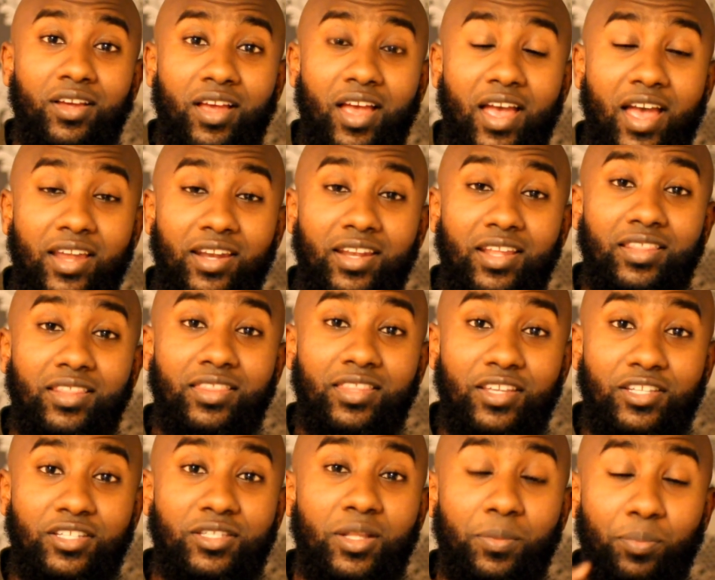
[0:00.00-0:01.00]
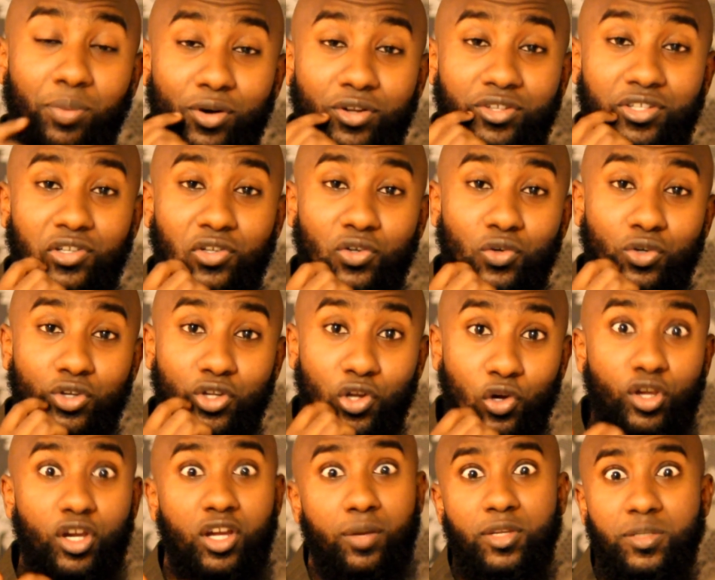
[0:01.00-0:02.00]
And this, the person who, you know,
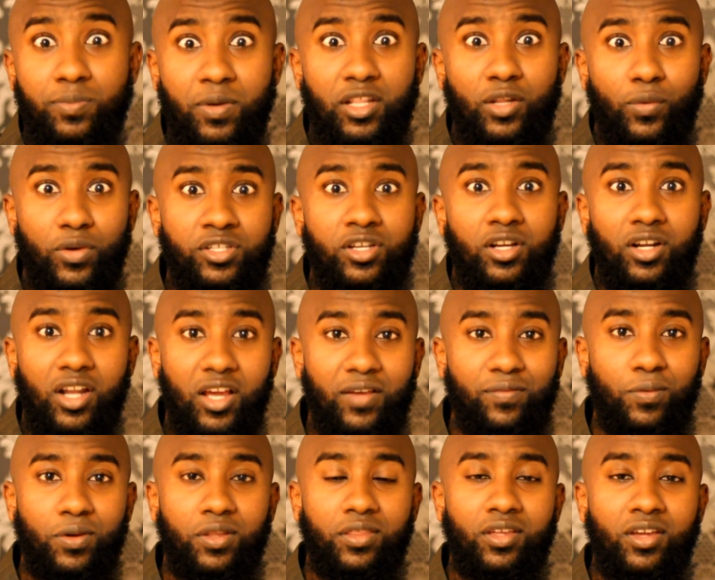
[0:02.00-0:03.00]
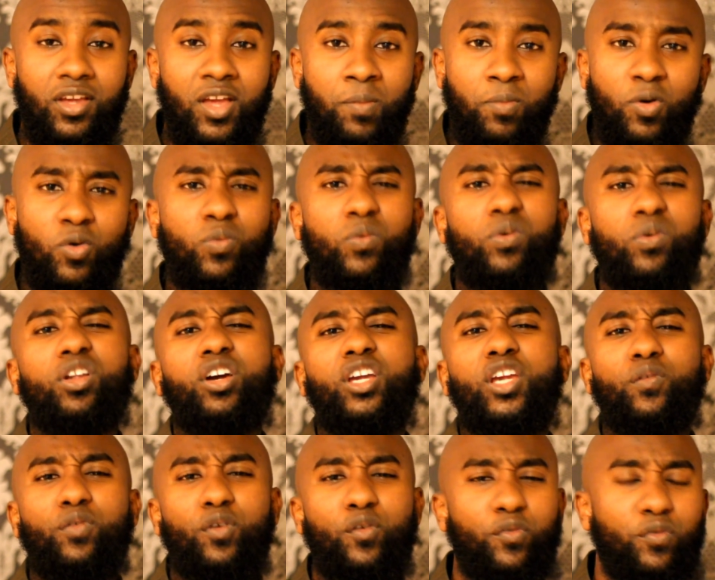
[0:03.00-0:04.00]
you're going to be spending the rest of your life with. When we're looking
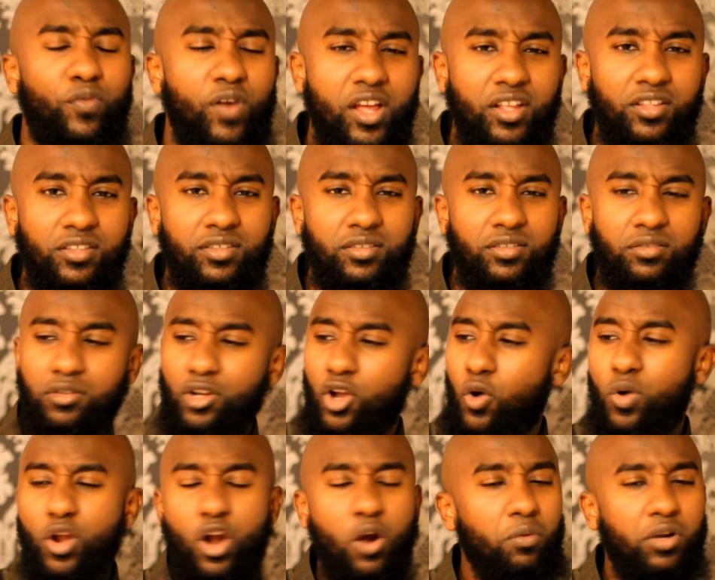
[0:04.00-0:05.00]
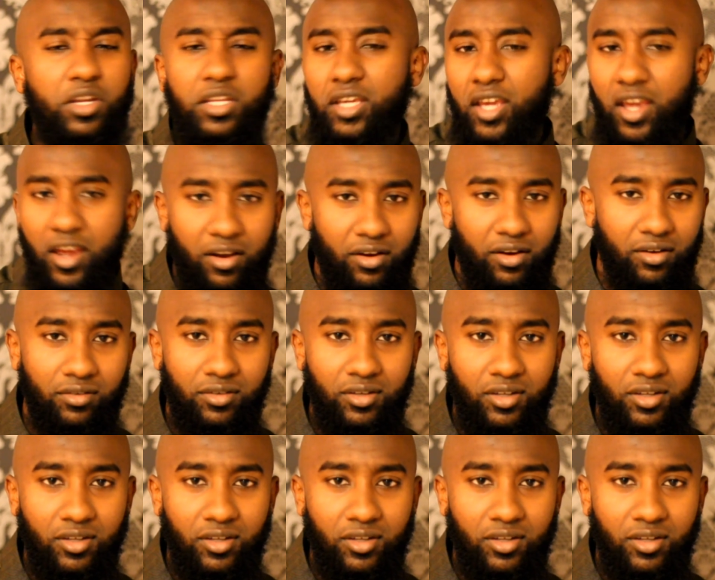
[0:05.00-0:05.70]
for friends, you know, we don't really care.